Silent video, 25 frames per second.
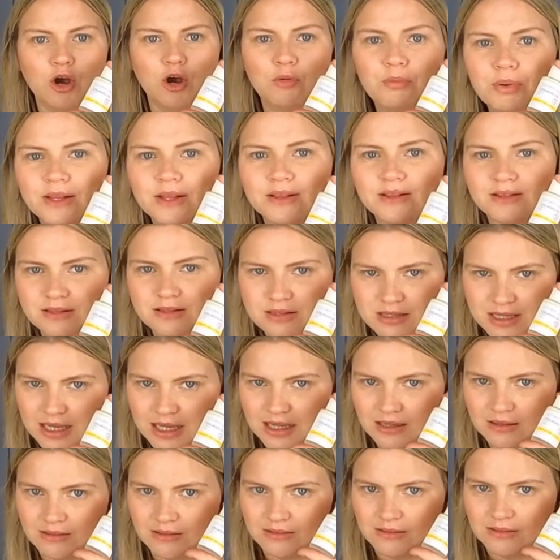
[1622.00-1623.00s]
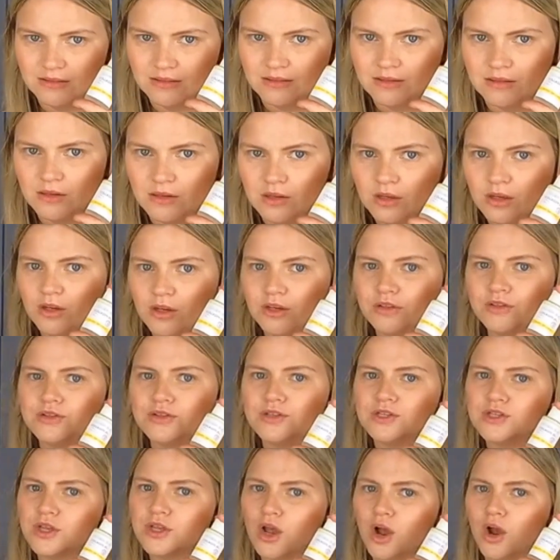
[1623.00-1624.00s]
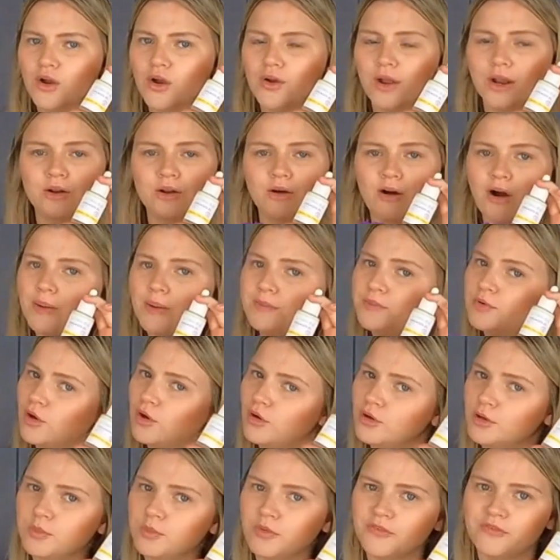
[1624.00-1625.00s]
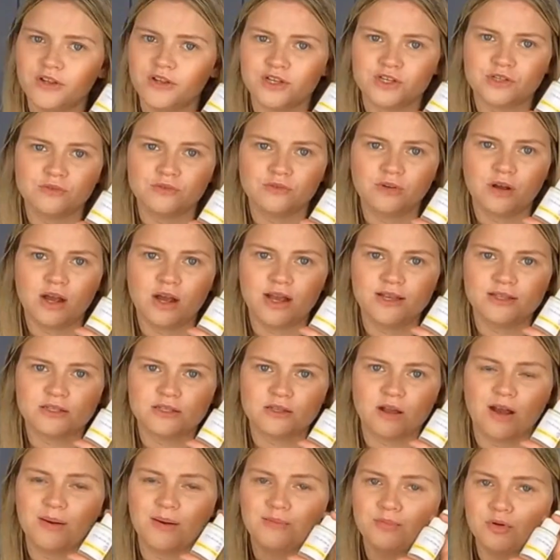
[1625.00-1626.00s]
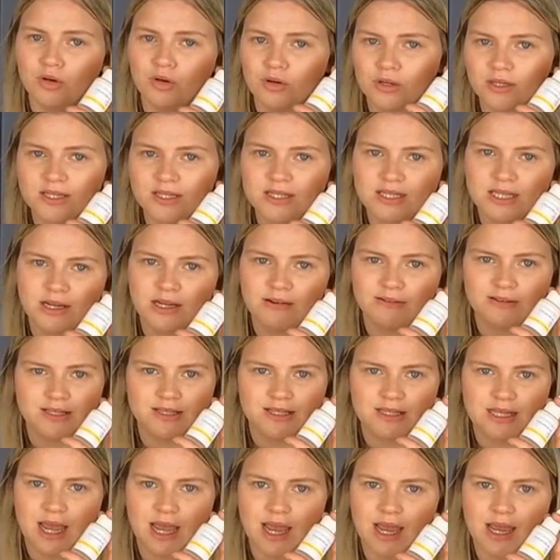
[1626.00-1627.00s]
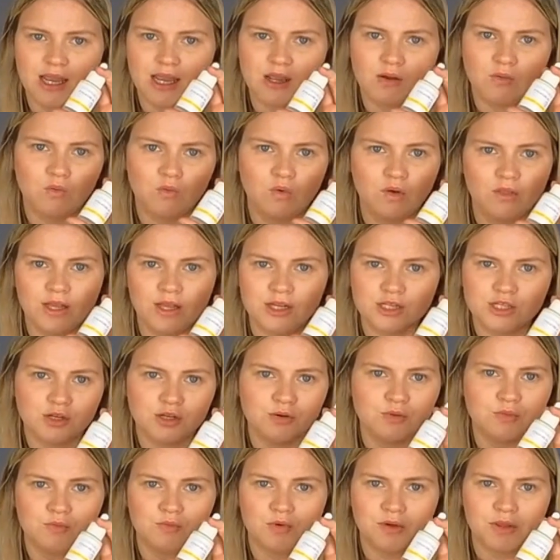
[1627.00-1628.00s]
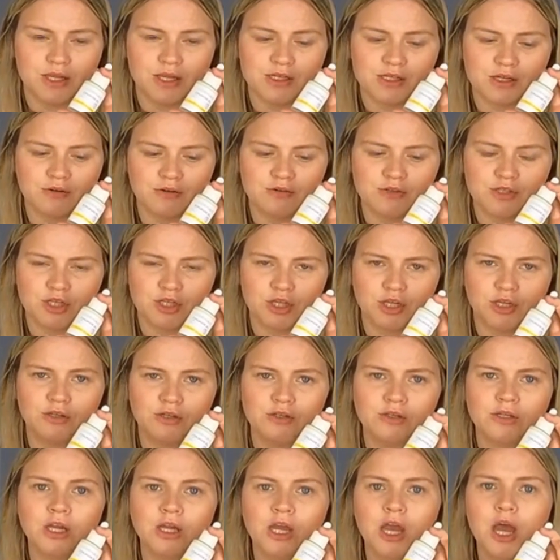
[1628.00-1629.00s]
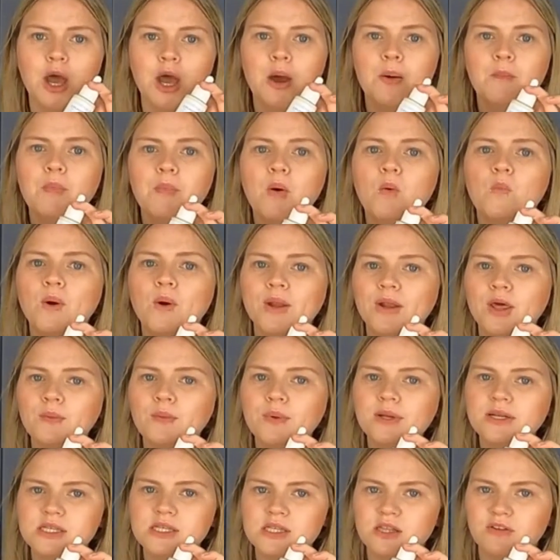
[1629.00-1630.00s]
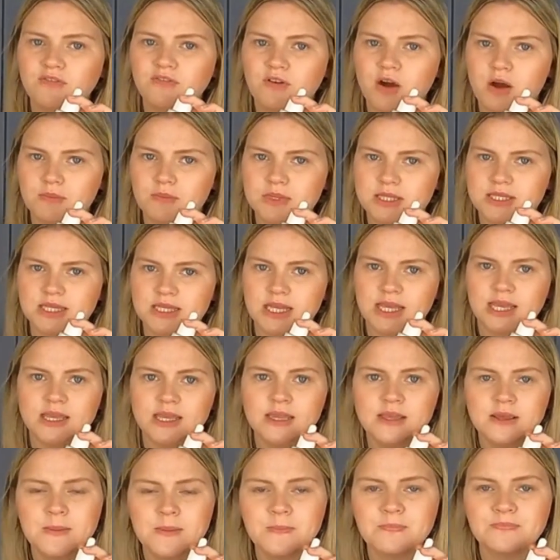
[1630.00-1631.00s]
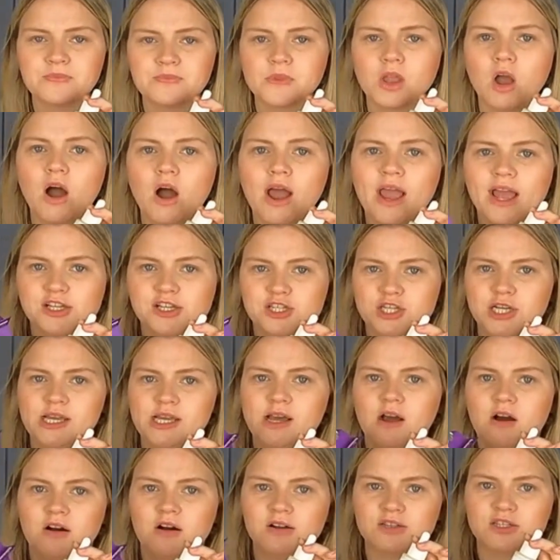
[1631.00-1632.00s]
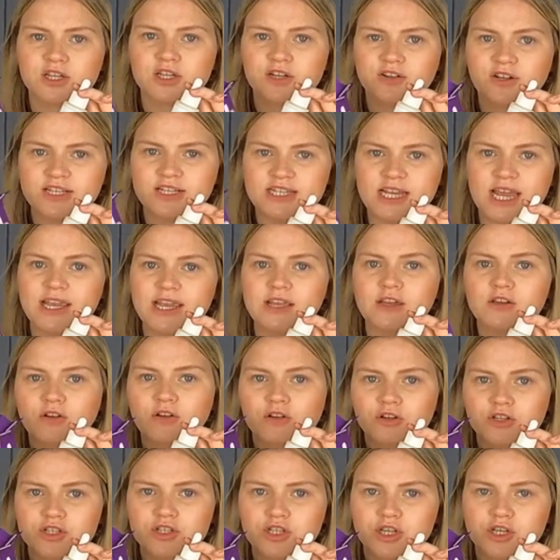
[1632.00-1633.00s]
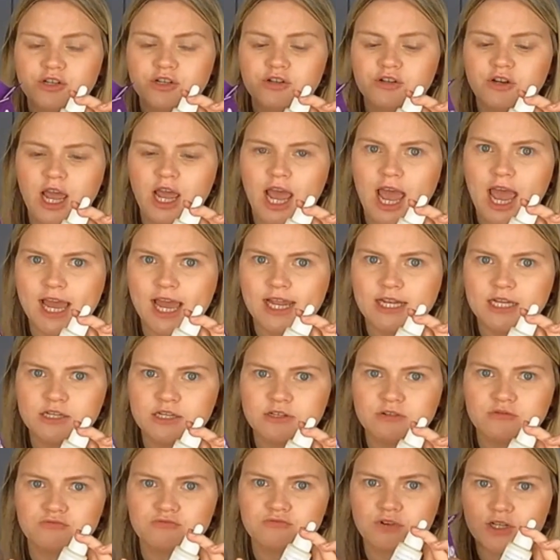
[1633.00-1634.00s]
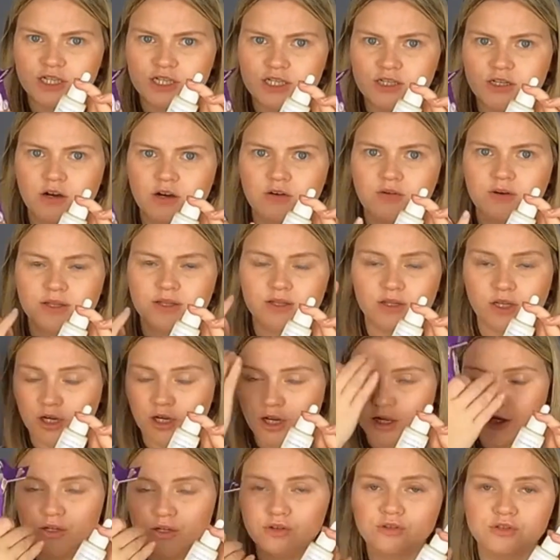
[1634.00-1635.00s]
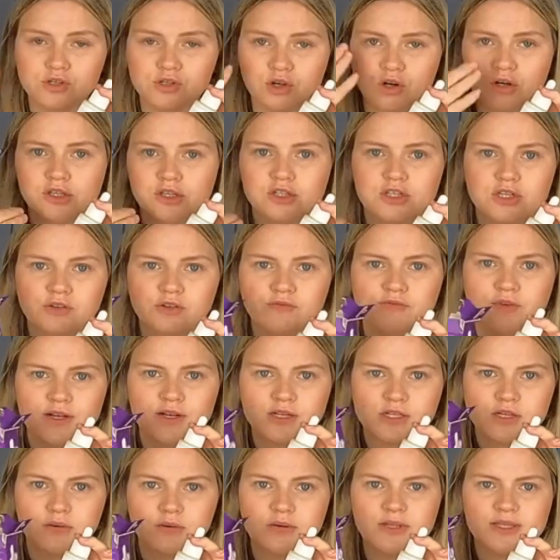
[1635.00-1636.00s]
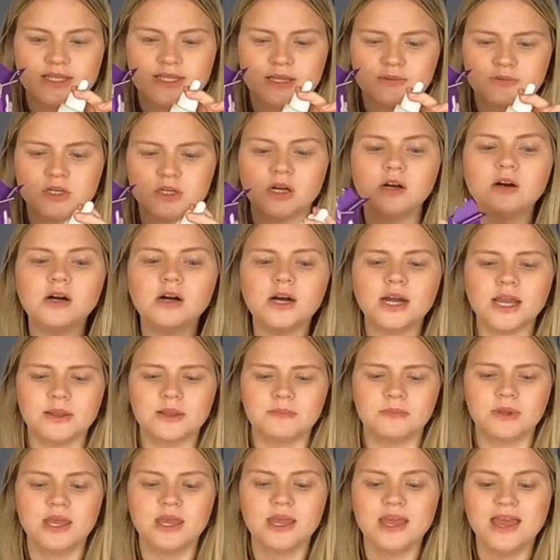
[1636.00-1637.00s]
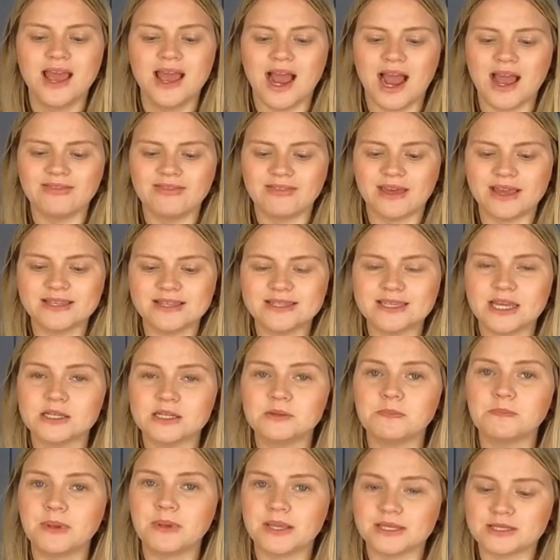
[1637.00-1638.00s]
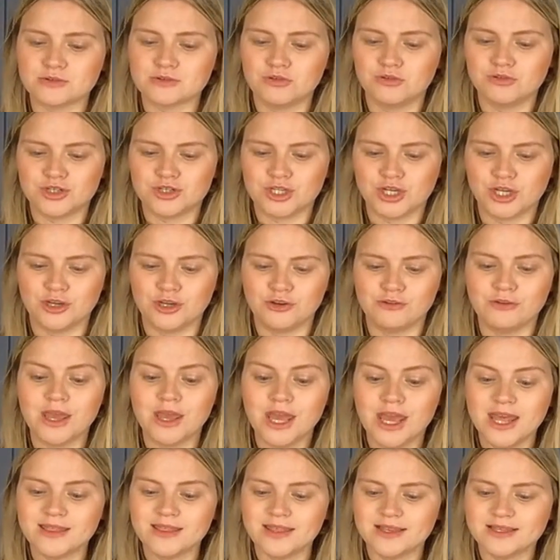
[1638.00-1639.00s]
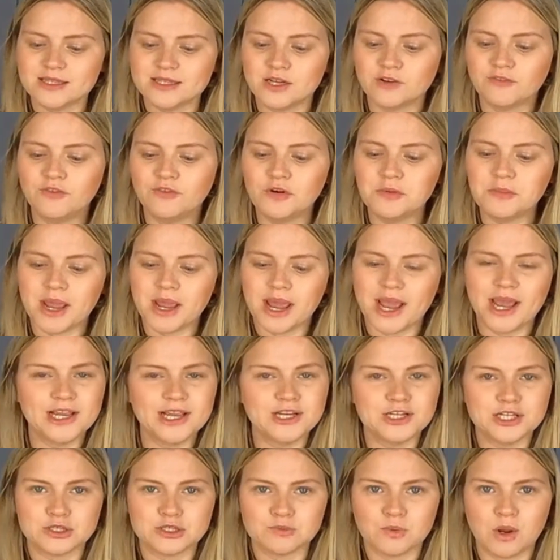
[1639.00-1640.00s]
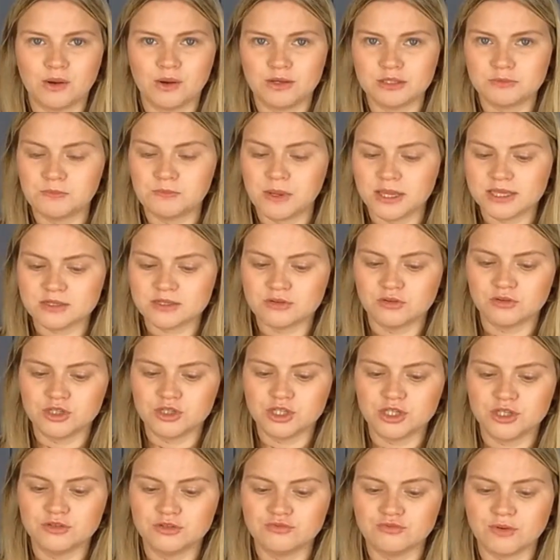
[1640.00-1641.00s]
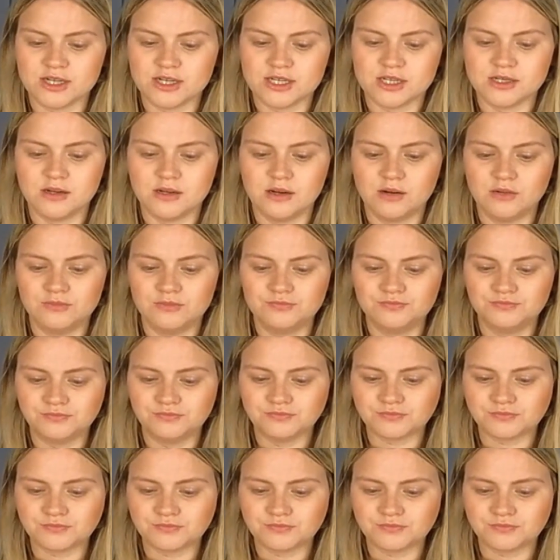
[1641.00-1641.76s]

helping the skin. So, and I'm not a professional, guys, so I'm not going to sit here and say what they do and what they don't do. But when I went to the pharmacy, I actually asked, can I take collagen and retinol? Can I use collagen and retinol at the same time? And they said best not to. They said for my age as well, it's best not to use retinol.